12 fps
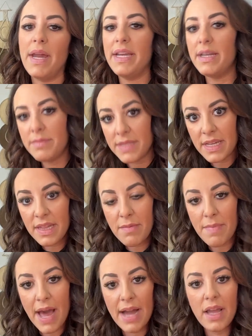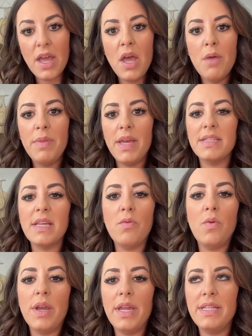but I ended up setting them back because I
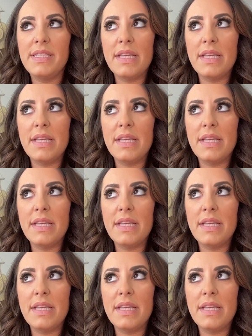wanted